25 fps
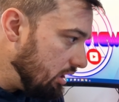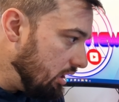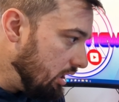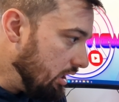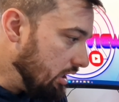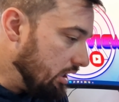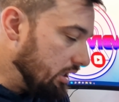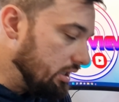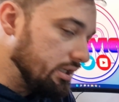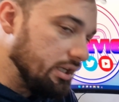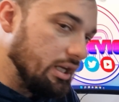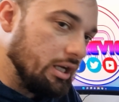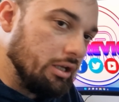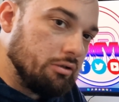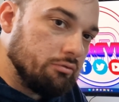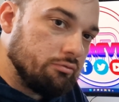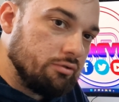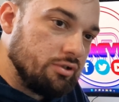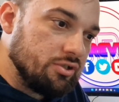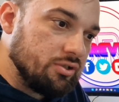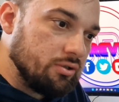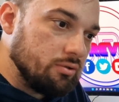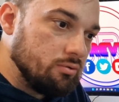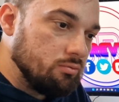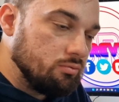Now the
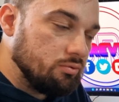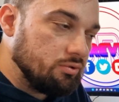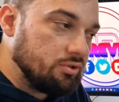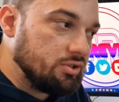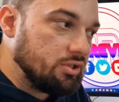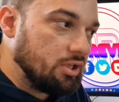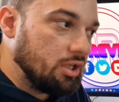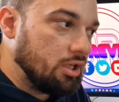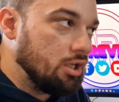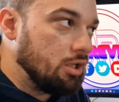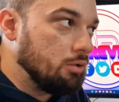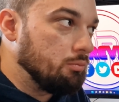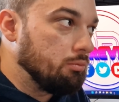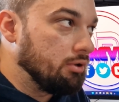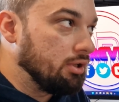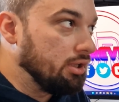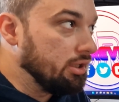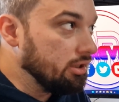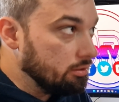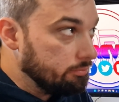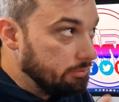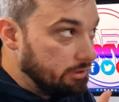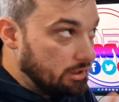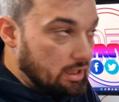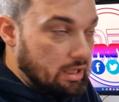results were a
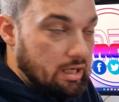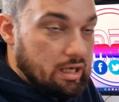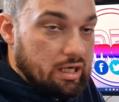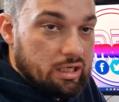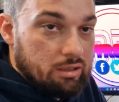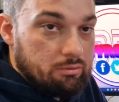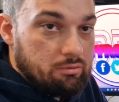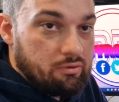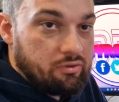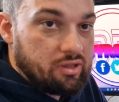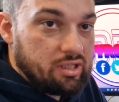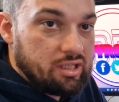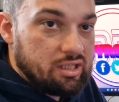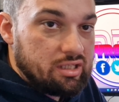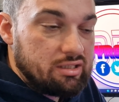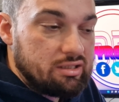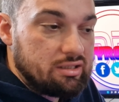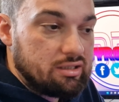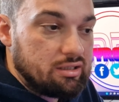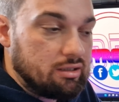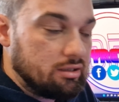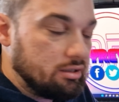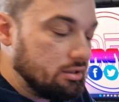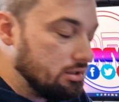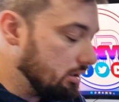little bit higher with
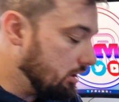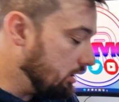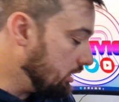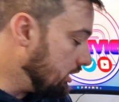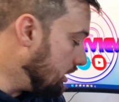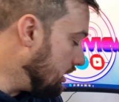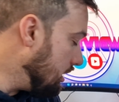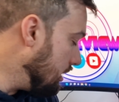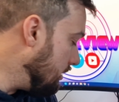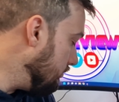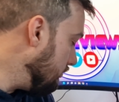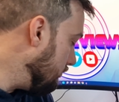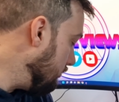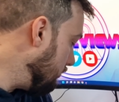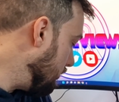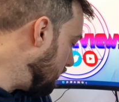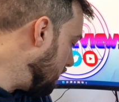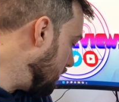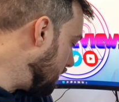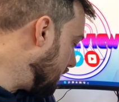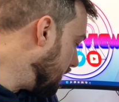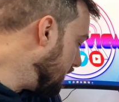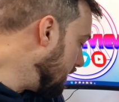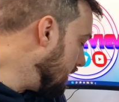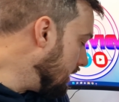these. We're
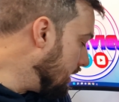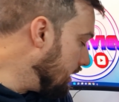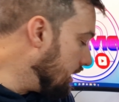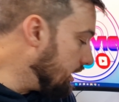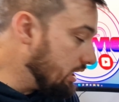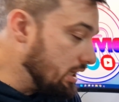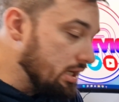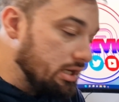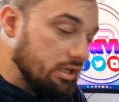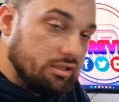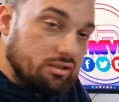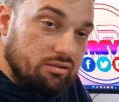looking at an idle of